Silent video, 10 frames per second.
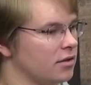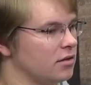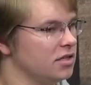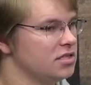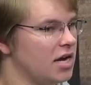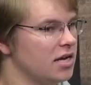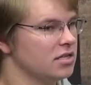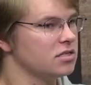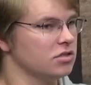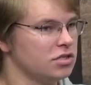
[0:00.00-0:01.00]
these
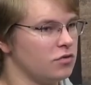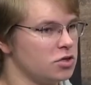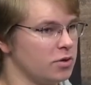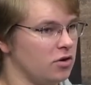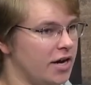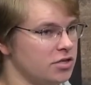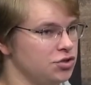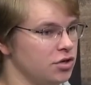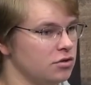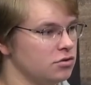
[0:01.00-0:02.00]
guys, this freshman class,
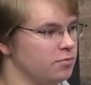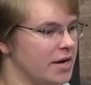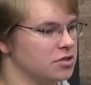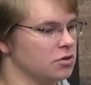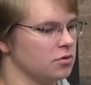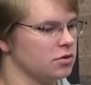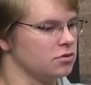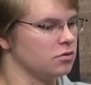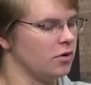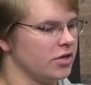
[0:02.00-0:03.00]
Gio, back to your
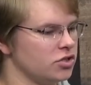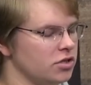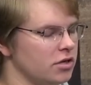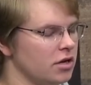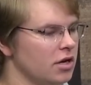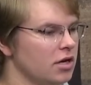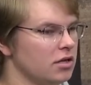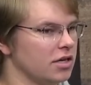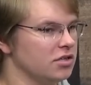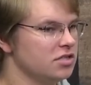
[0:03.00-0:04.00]
original question.
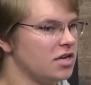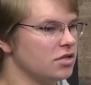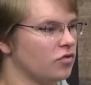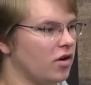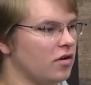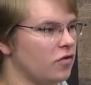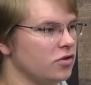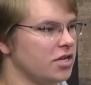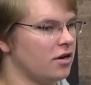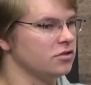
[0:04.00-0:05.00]
Like these guys are very, very
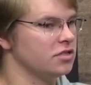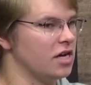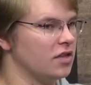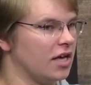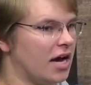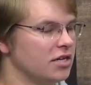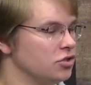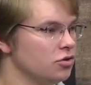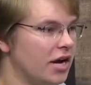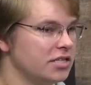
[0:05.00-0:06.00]
talented. And the
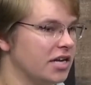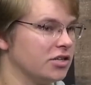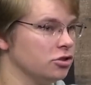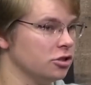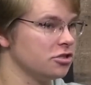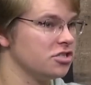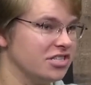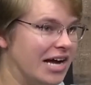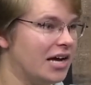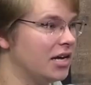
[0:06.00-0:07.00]
2 guys Tech just
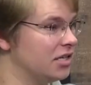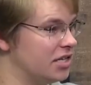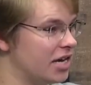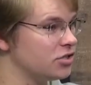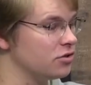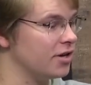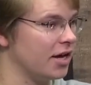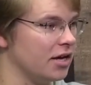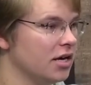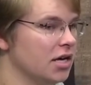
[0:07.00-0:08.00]
signed
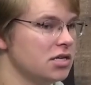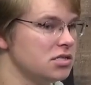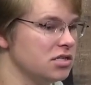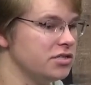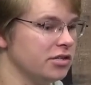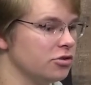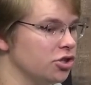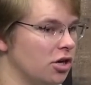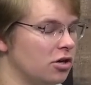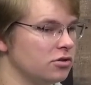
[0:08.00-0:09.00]
yesterday: Sincere
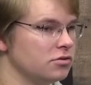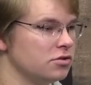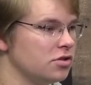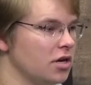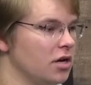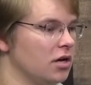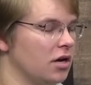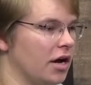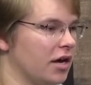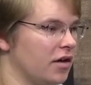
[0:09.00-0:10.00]
Jones,
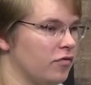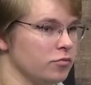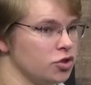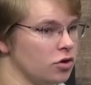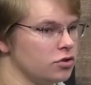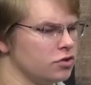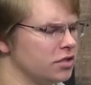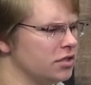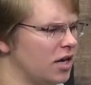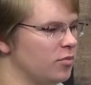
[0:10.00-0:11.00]
a kid from
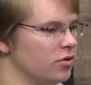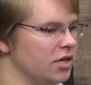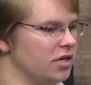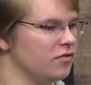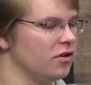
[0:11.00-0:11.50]
Churchland, I believe,